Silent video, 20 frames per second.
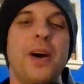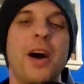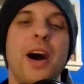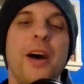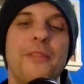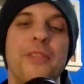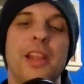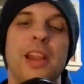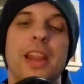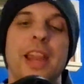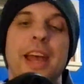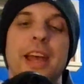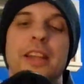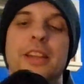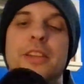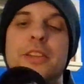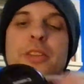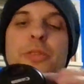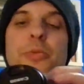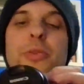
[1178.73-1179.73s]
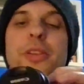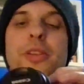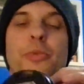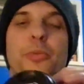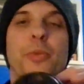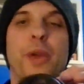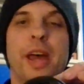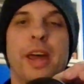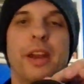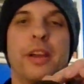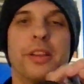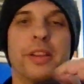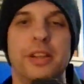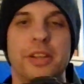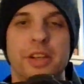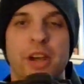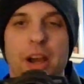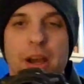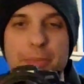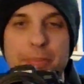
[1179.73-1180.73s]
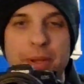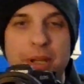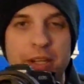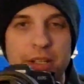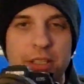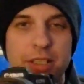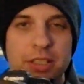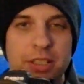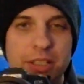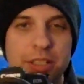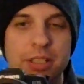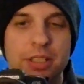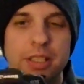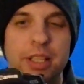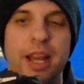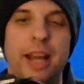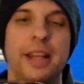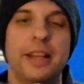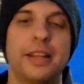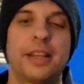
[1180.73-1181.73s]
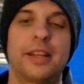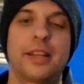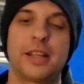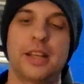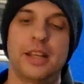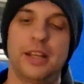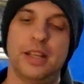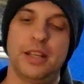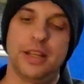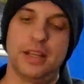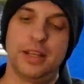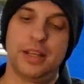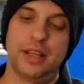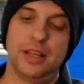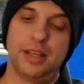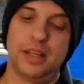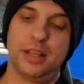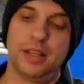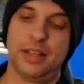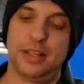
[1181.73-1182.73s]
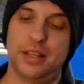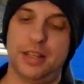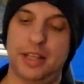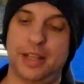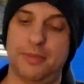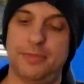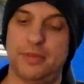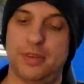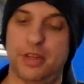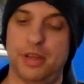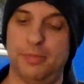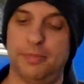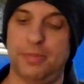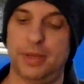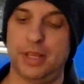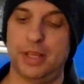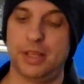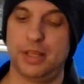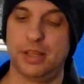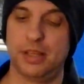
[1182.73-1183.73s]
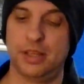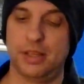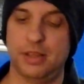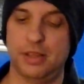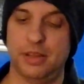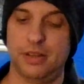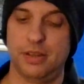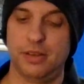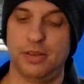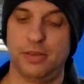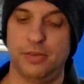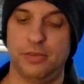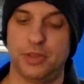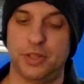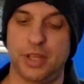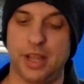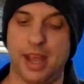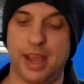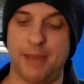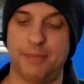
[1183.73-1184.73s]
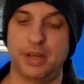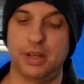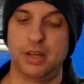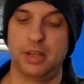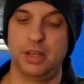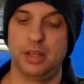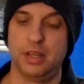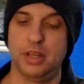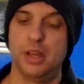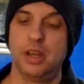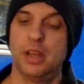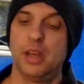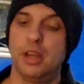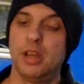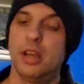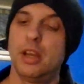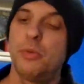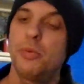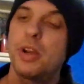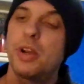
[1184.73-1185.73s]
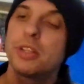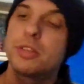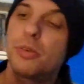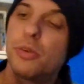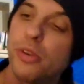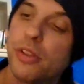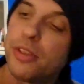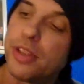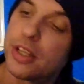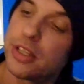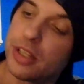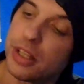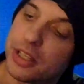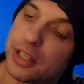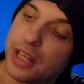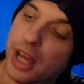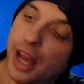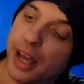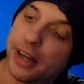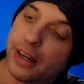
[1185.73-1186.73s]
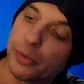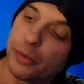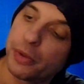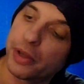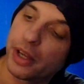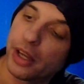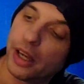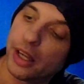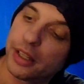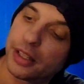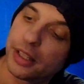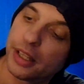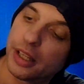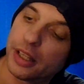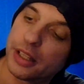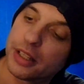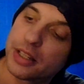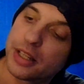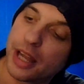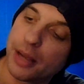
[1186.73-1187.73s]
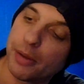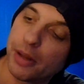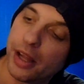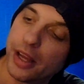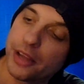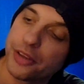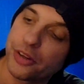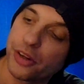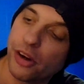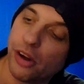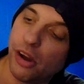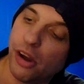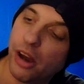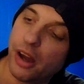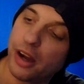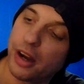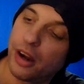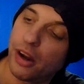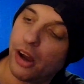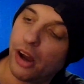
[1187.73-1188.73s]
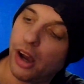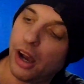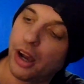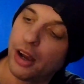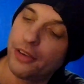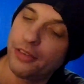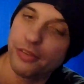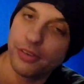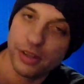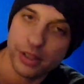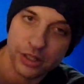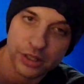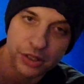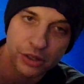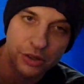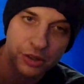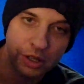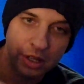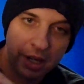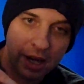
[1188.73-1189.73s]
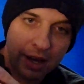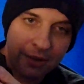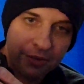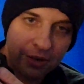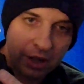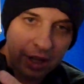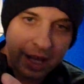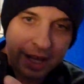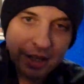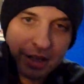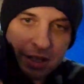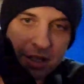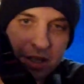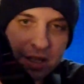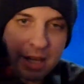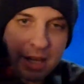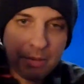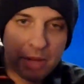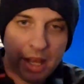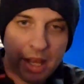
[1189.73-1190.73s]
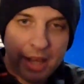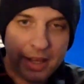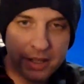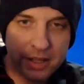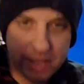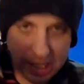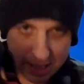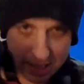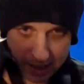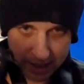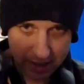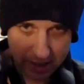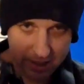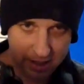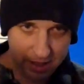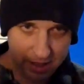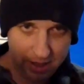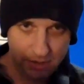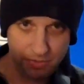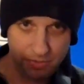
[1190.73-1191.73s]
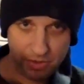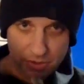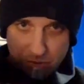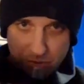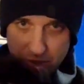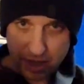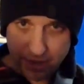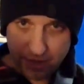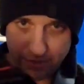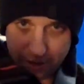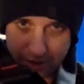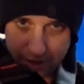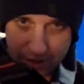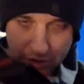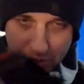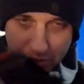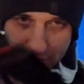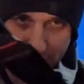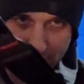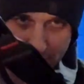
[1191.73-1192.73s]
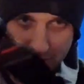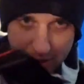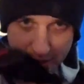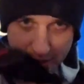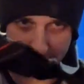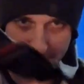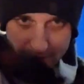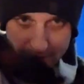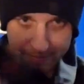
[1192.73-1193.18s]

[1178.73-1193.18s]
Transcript: of the lens with the red on the top here. That seems to be what's happened. We got some cool things on the side here. We got stabilizer on and off, so you can have your lens stabilized, which will give it so if you're